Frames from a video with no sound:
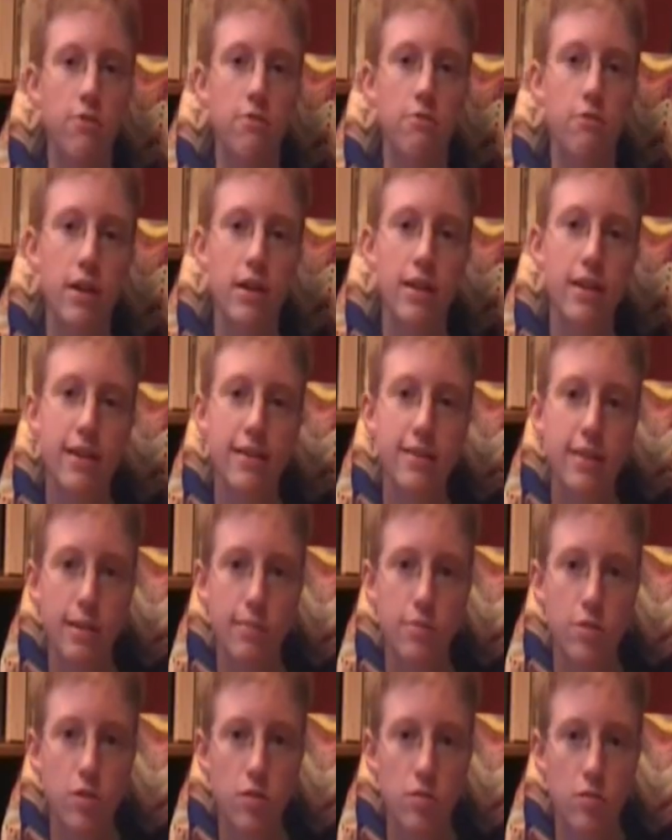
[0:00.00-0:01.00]
really
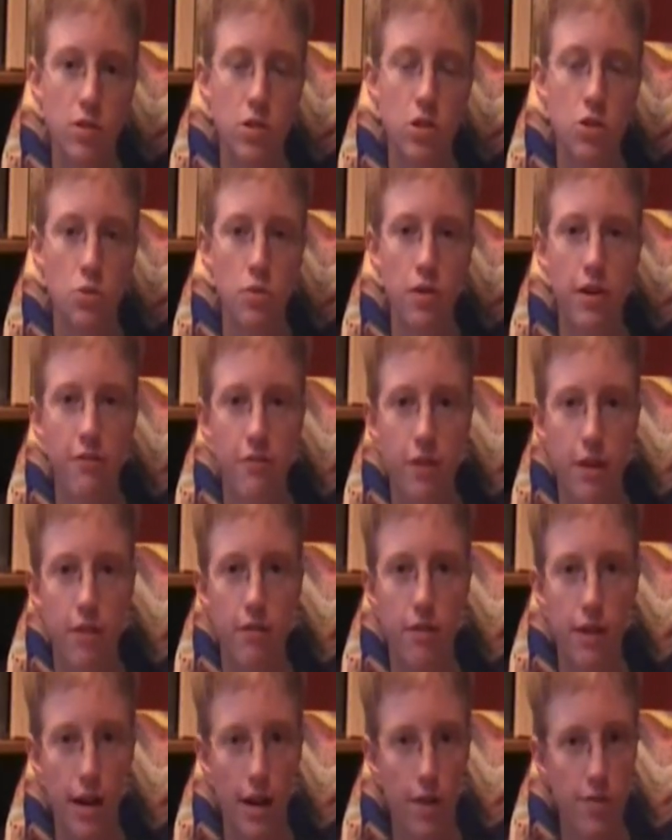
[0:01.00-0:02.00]
seems to enjoy
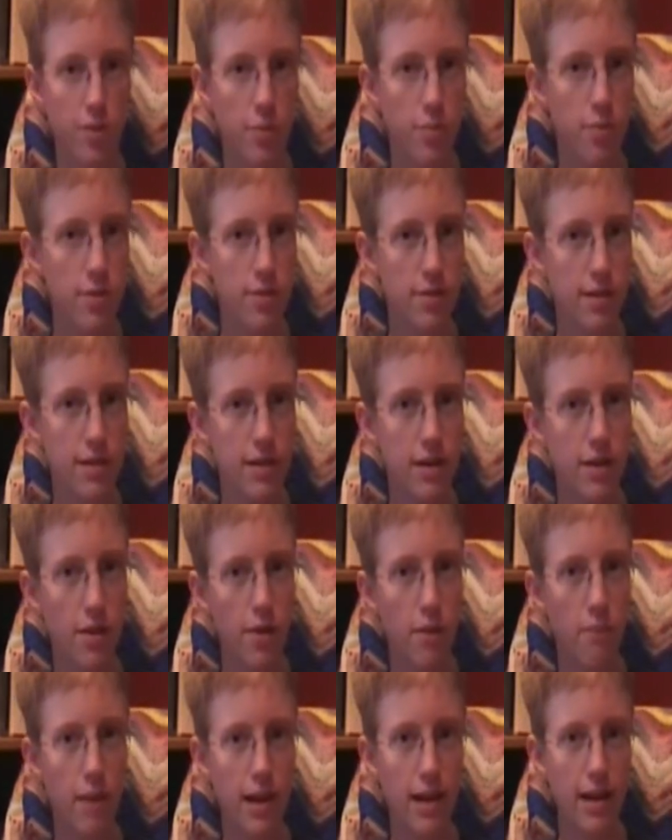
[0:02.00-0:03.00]
figuring out the
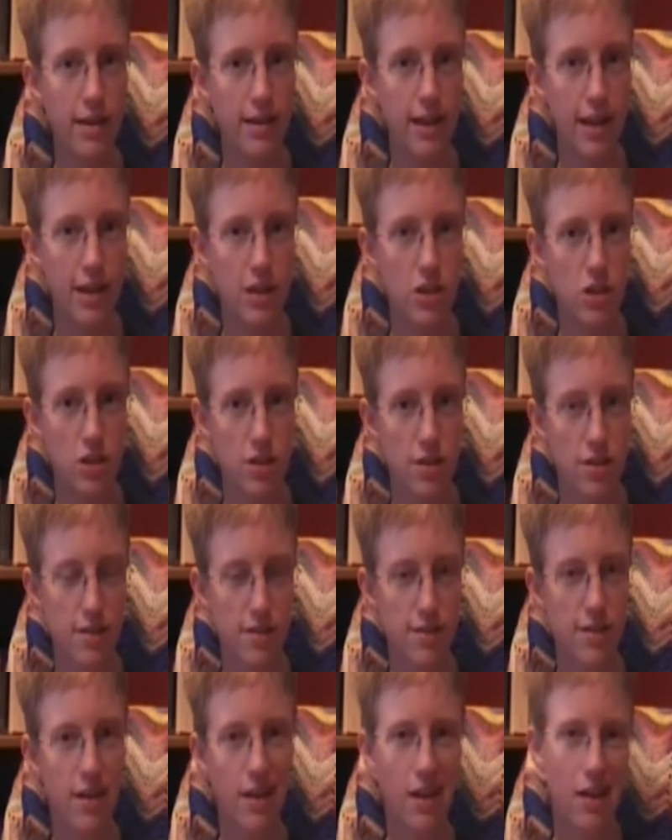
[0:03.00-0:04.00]
political
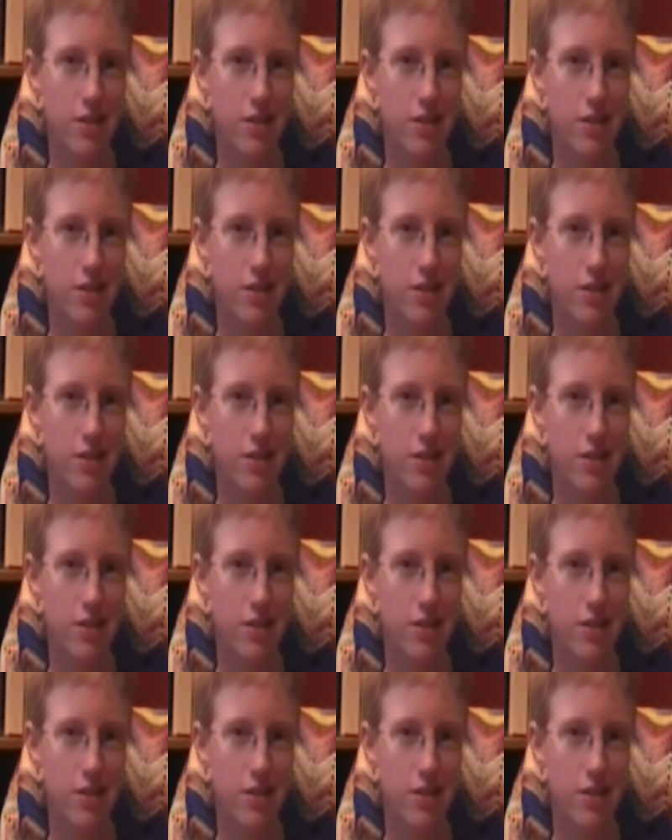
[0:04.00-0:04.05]
machinations